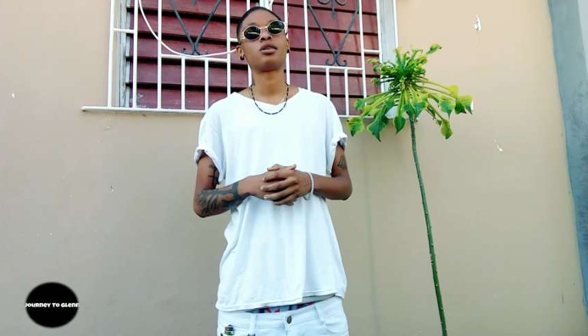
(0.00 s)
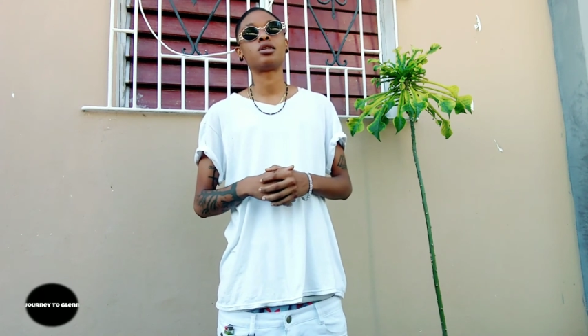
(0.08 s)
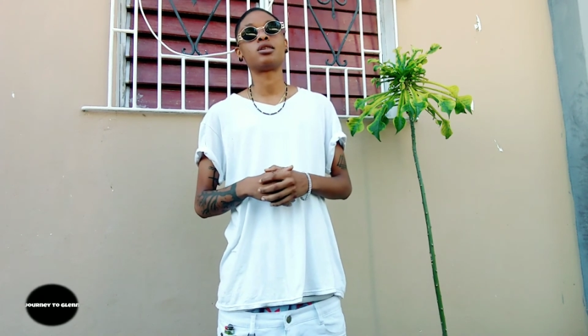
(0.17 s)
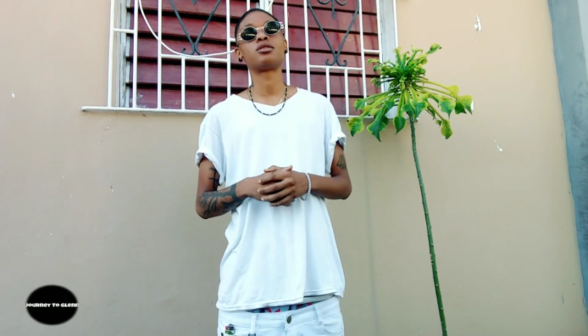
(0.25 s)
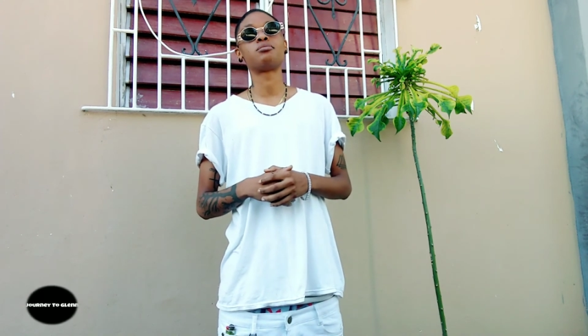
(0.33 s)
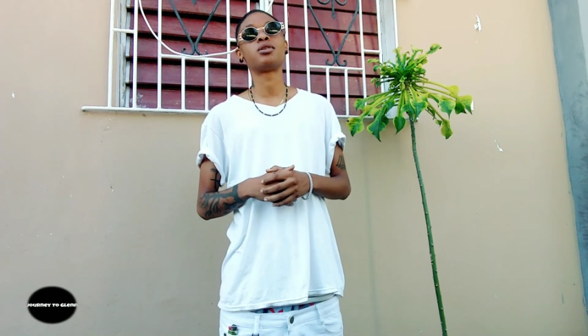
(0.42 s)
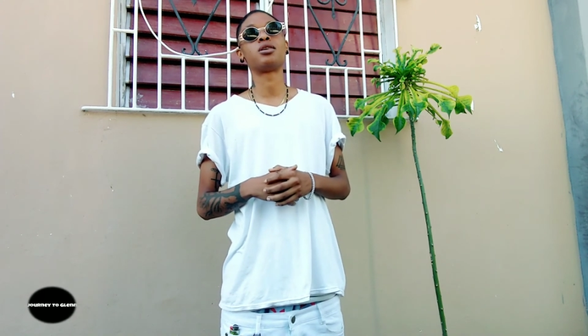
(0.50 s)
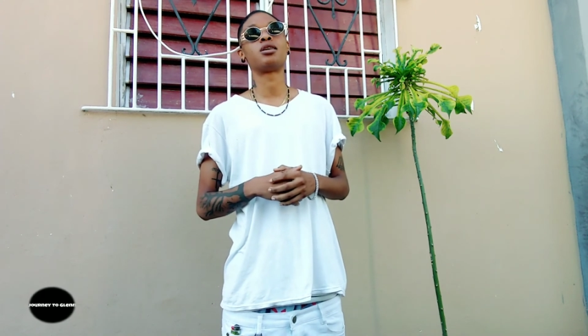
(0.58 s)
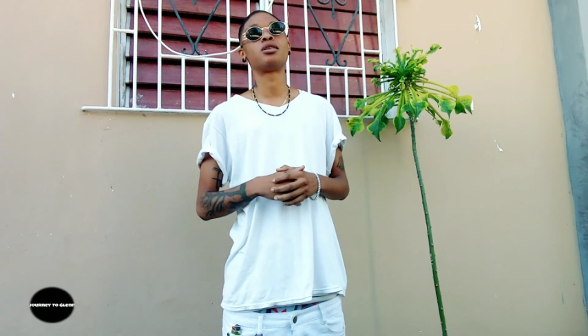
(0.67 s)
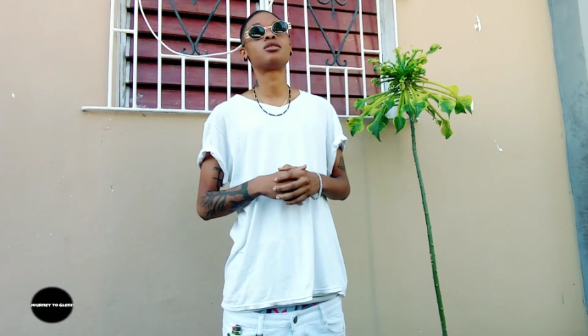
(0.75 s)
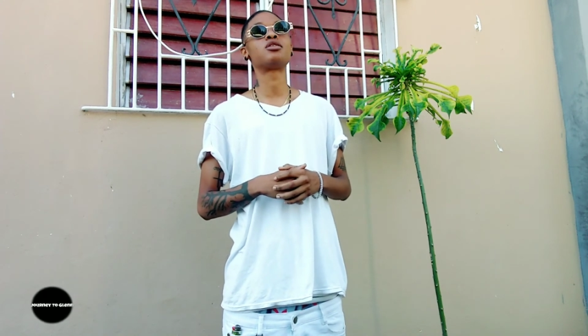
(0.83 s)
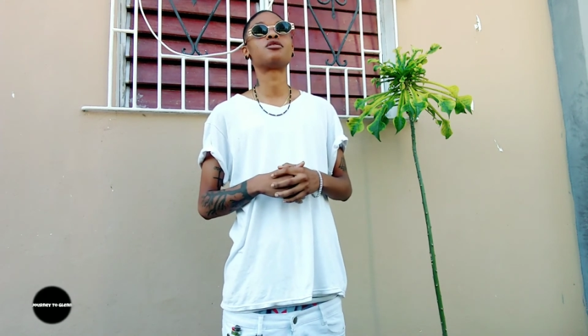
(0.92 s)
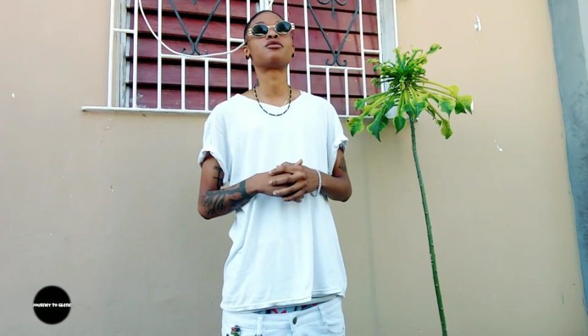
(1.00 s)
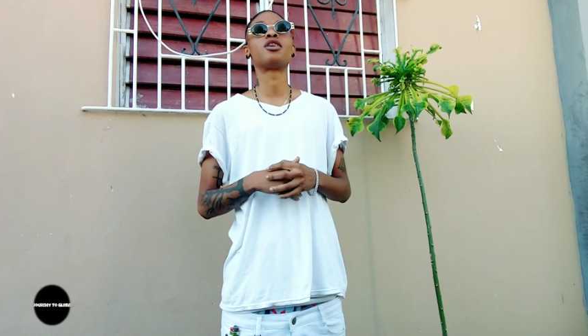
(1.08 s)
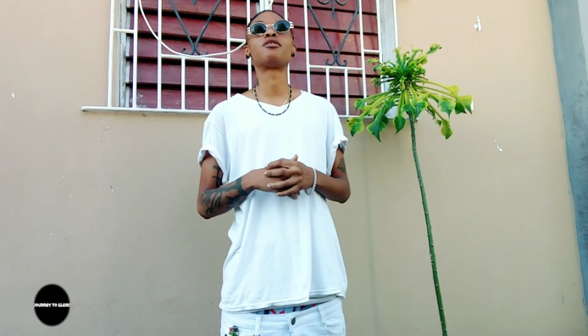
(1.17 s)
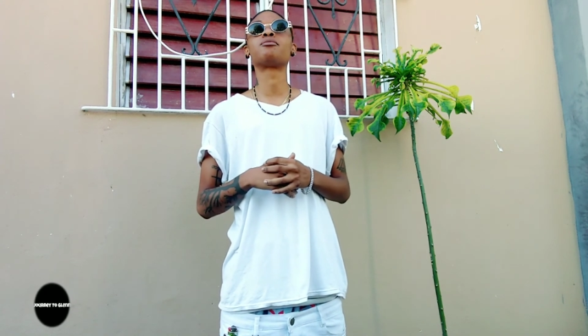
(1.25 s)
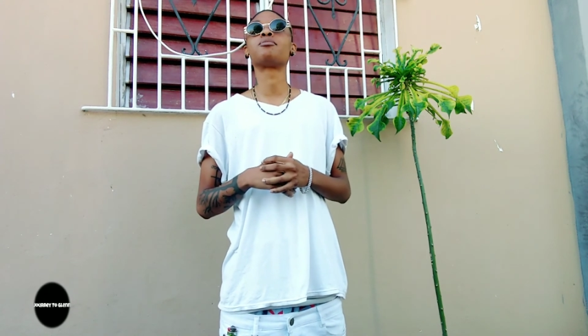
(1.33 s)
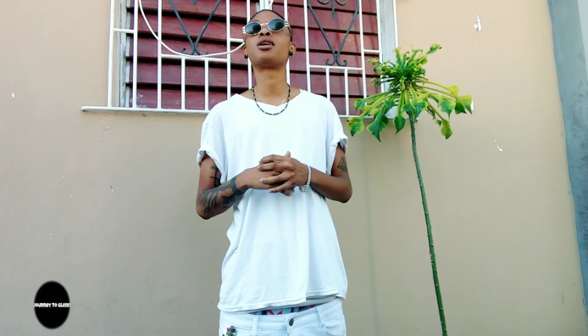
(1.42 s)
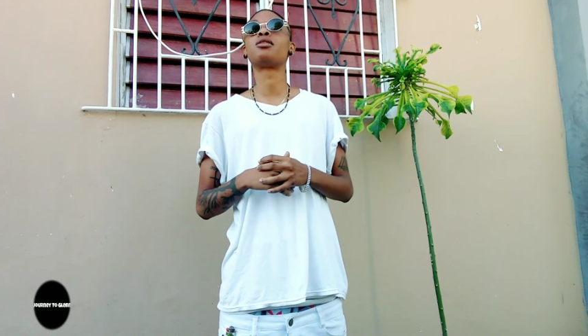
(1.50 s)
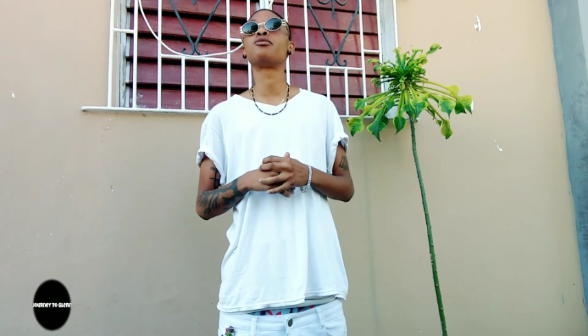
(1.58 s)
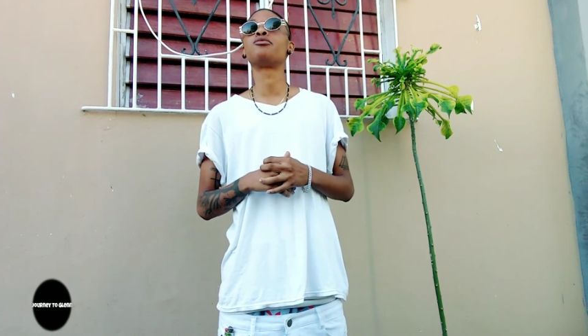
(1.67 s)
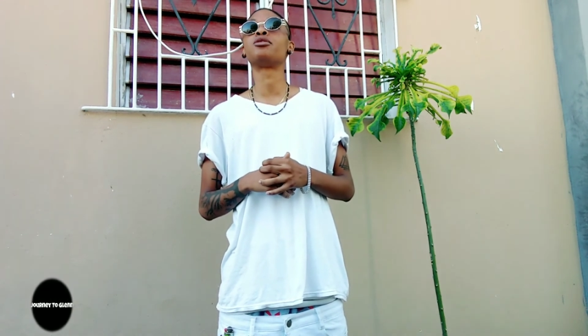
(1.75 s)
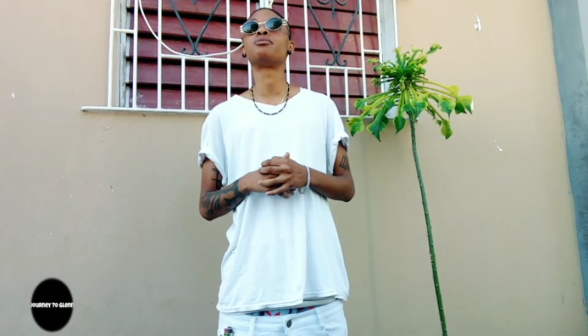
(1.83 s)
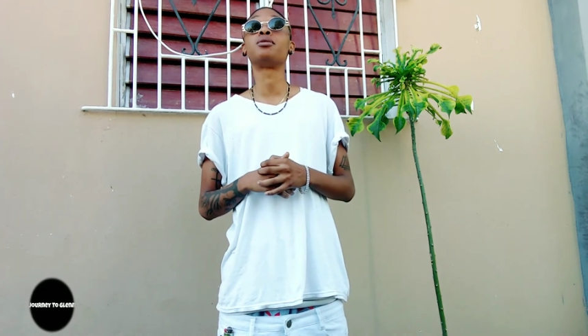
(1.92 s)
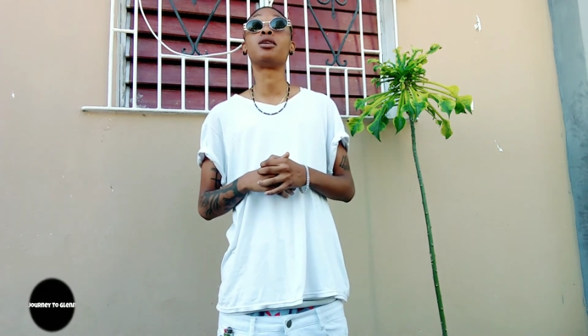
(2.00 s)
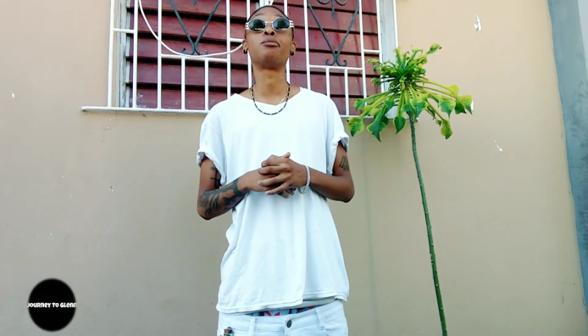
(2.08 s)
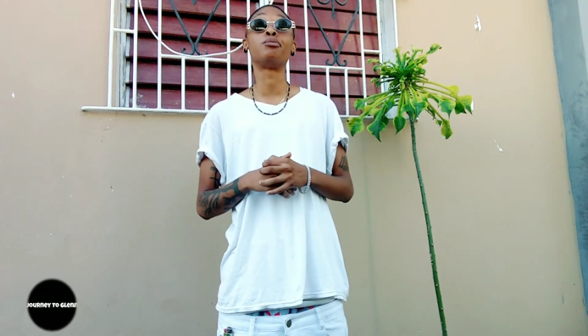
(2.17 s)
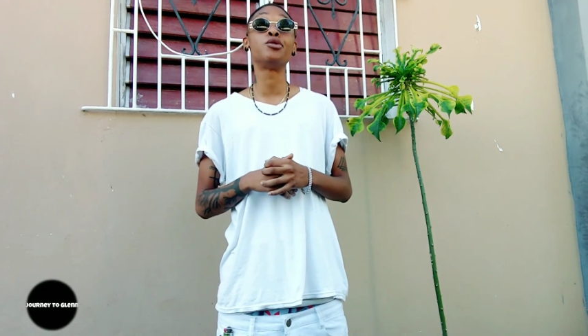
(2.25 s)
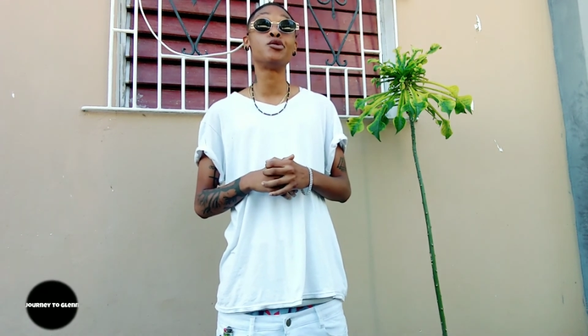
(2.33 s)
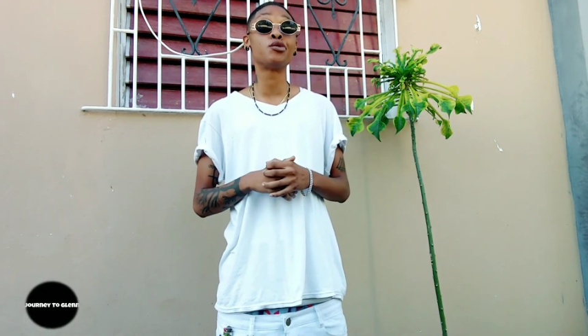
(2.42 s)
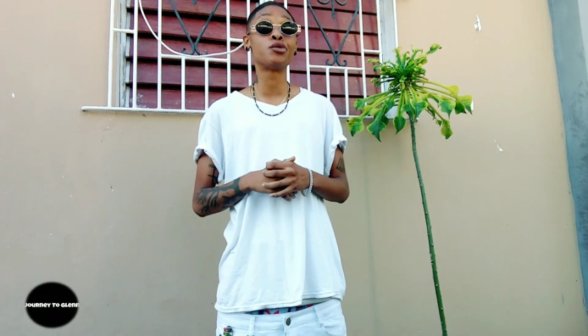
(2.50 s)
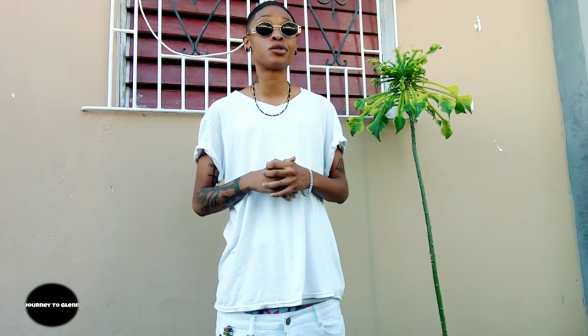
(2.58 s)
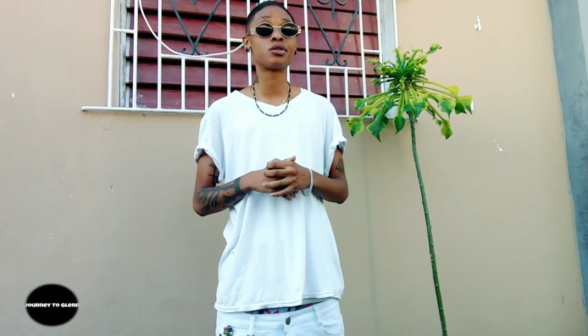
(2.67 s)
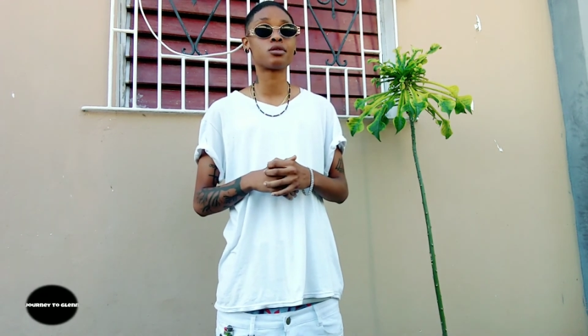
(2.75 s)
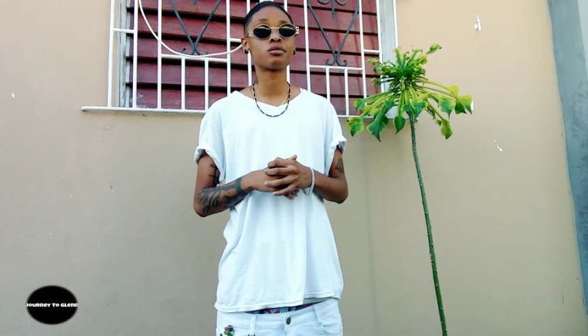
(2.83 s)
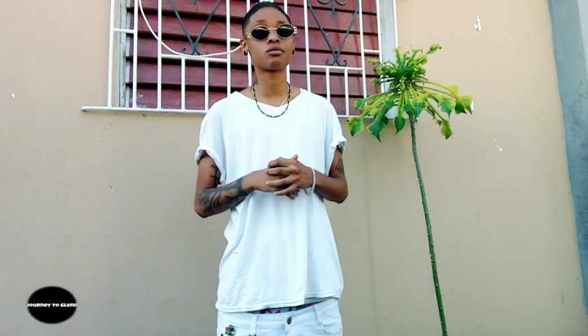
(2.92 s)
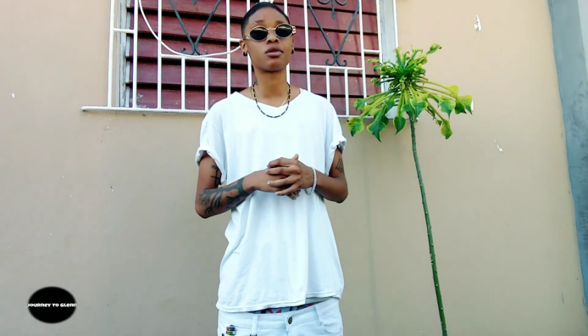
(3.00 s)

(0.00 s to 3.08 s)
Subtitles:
You see me? And this is for everybody who's been abused,